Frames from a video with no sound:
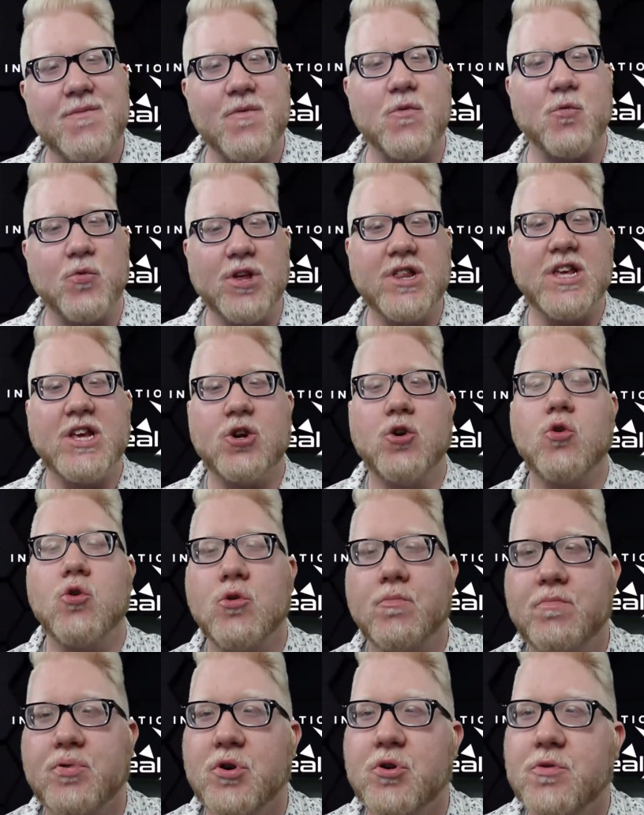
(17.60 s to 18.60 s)
of a really cool
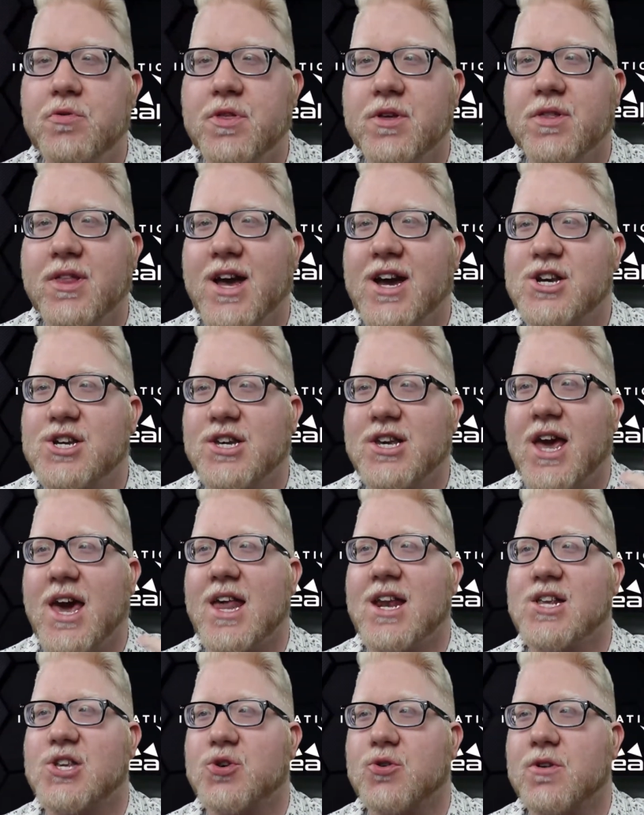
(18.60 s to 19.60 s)
booth. They actually had
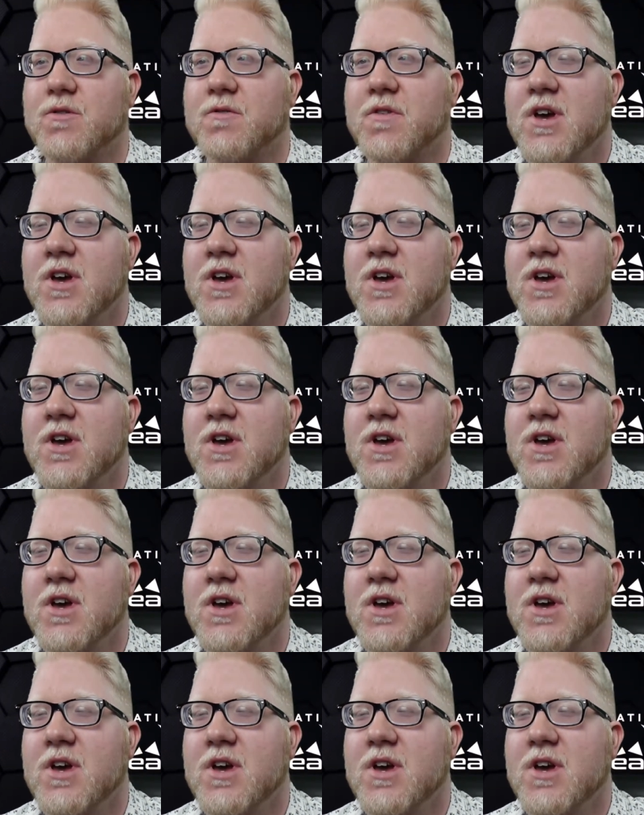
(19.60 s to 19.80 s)
it sort of